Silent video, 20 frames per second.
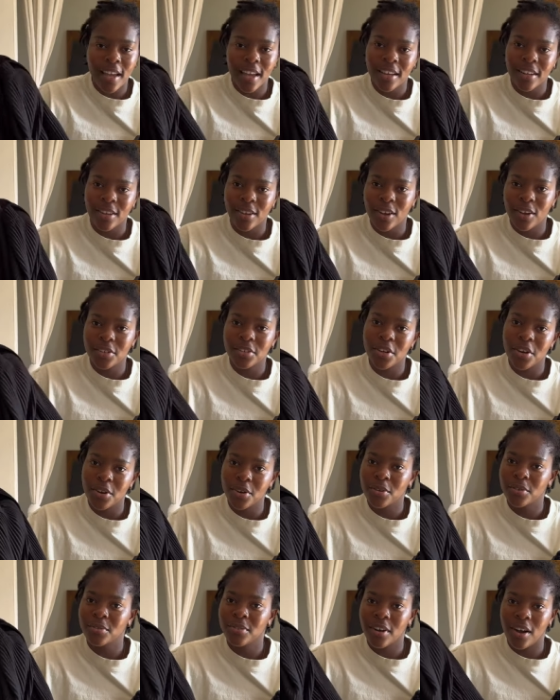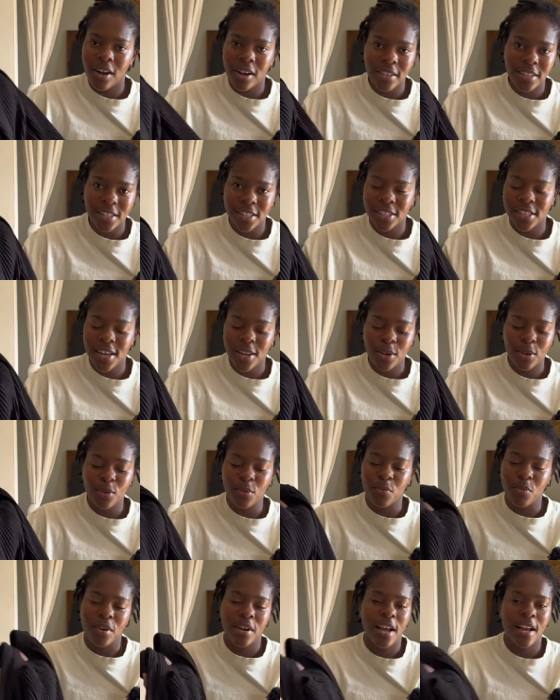And y'all know on this channel,
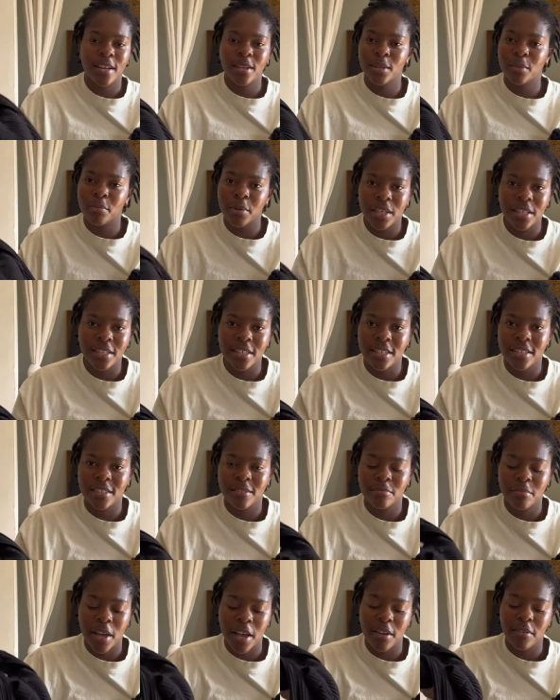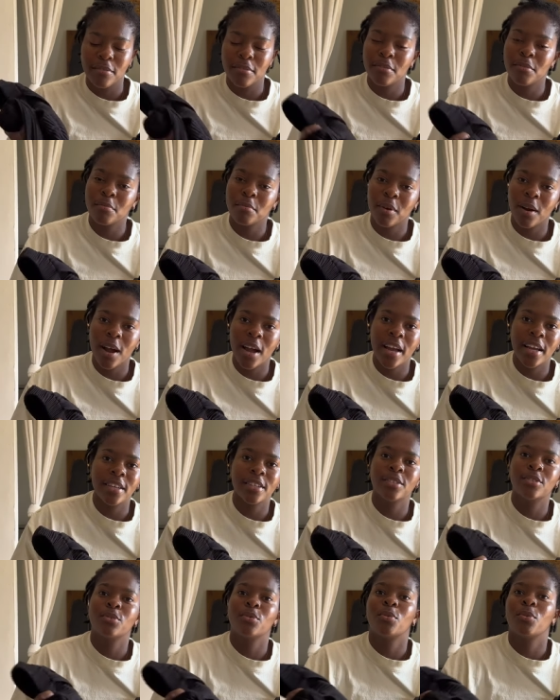we're not in the business of paying full
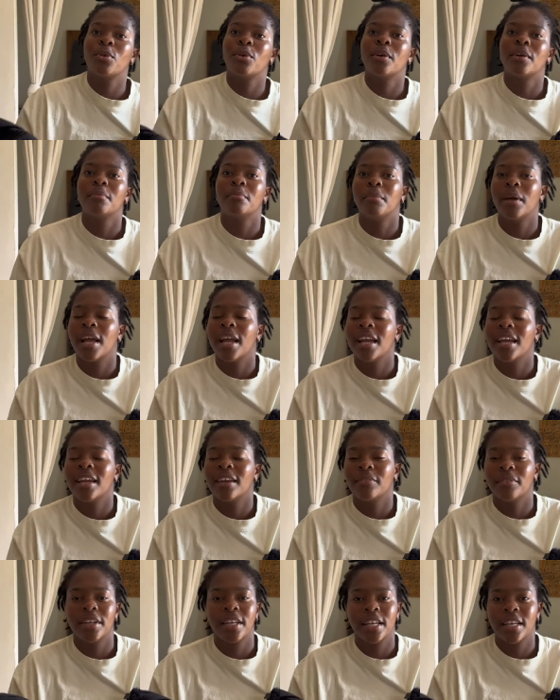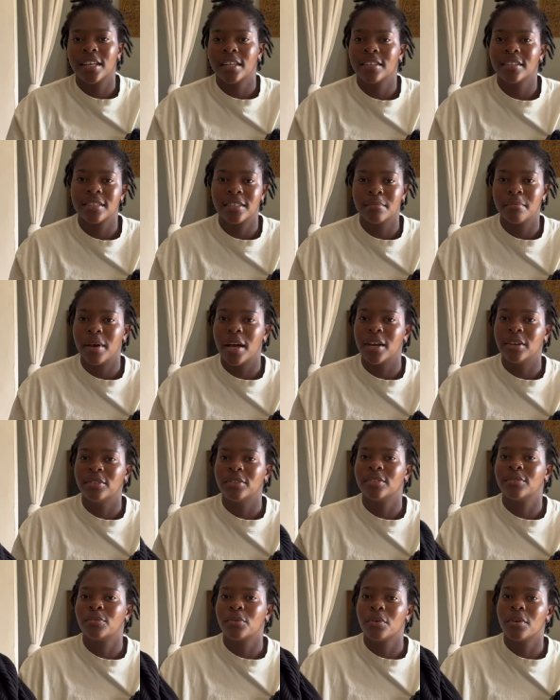price or paying ridiculous amounts
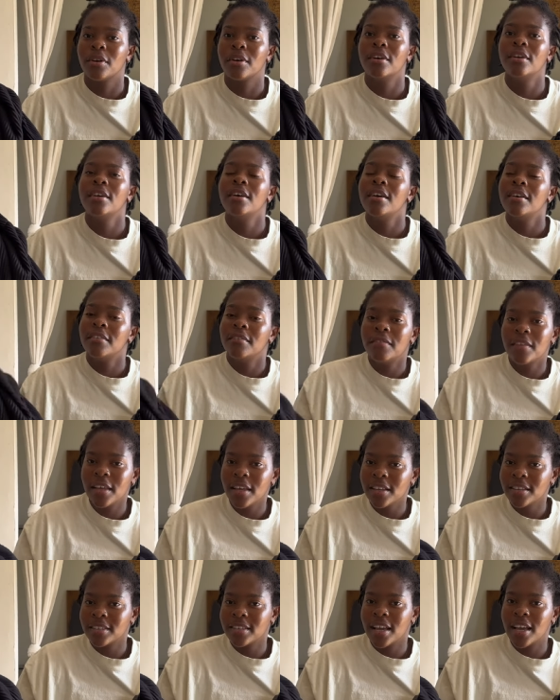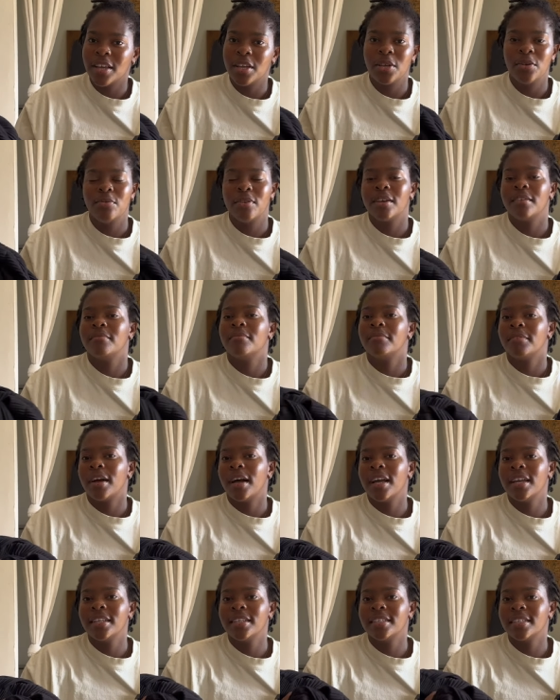for things that you can
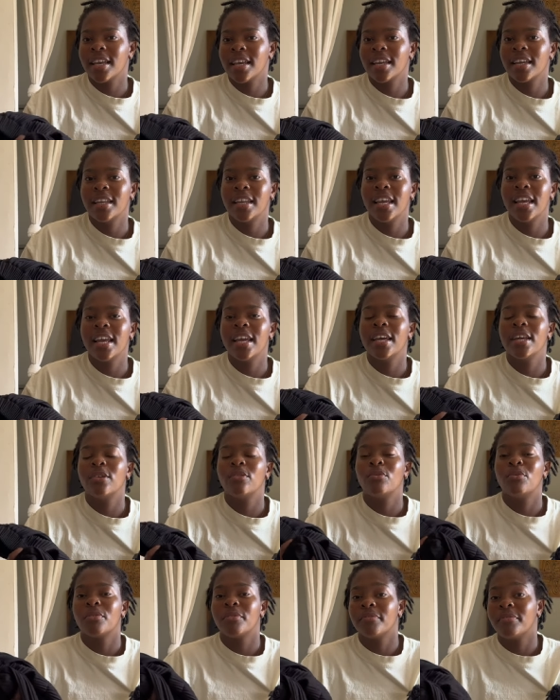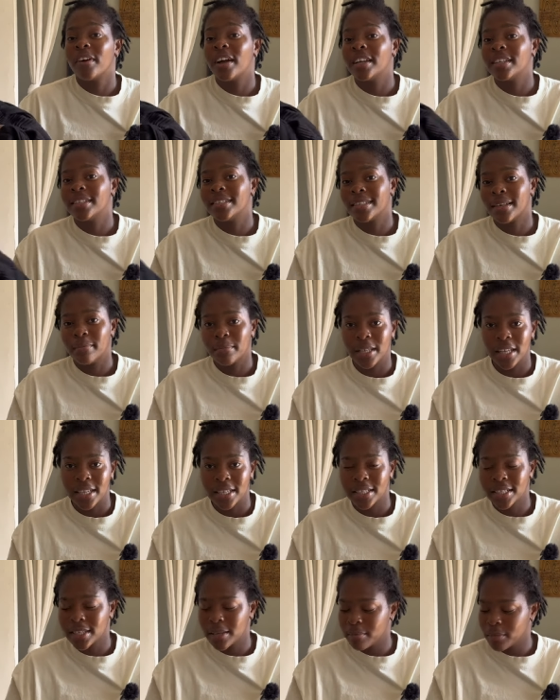find secondhand or find something
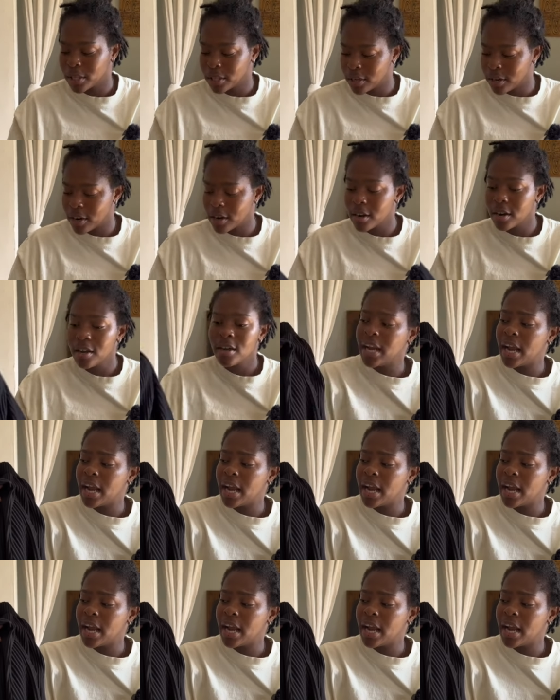similar.